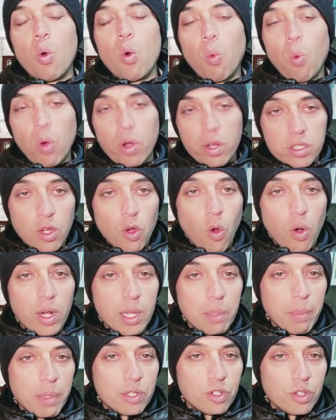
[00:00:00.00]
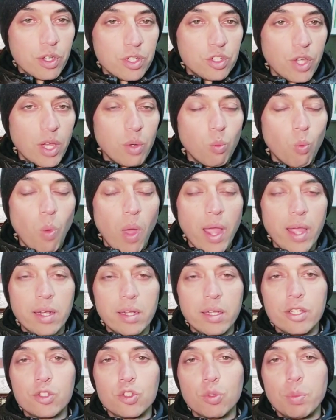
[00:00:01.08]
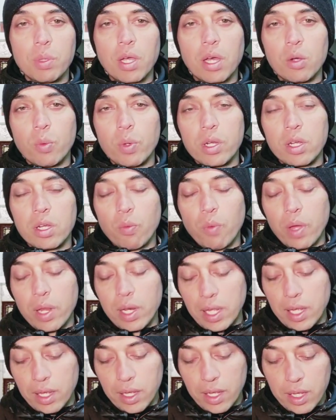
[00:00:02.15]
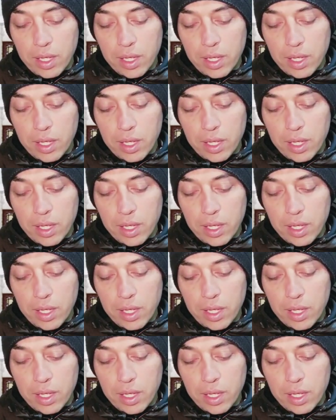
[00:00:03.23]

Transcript: What is the godly message and why it needs to be conveyed in a very